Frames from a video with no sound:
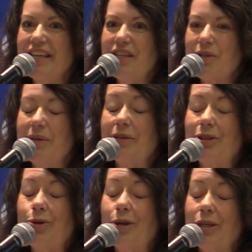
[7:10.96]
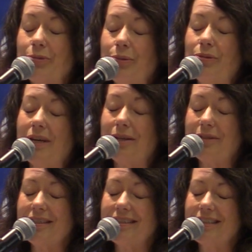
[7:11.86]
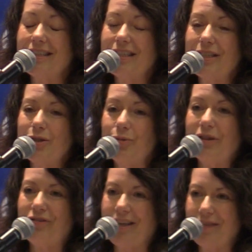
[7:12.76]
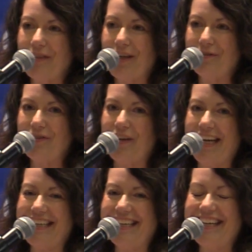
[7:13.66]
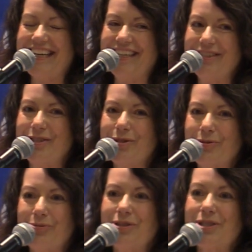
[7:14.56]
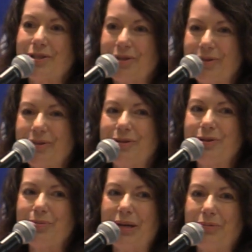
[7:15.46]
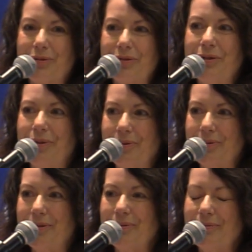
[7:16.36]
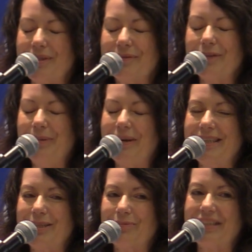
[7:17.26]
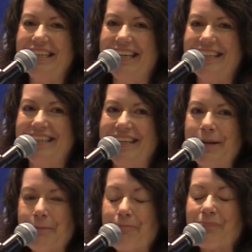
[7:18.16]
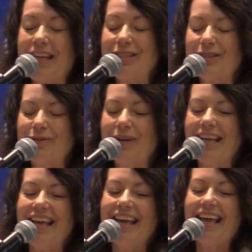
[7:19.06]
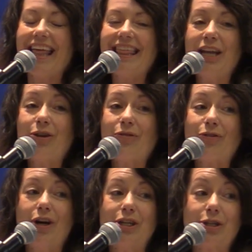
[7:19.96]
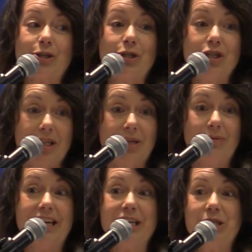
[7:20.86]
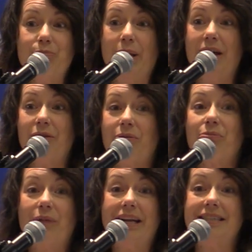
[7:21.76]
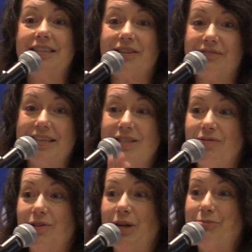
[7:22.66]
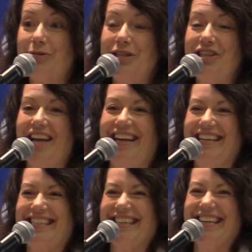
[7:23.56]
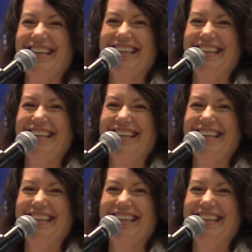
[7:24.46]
So I'm incredibly proud to be a friend of the FFA and to still use my blue and gold whenever I possibly can. So thank you for all your cheating ways, Beth, Randy, and the rest of you. I appreciate it.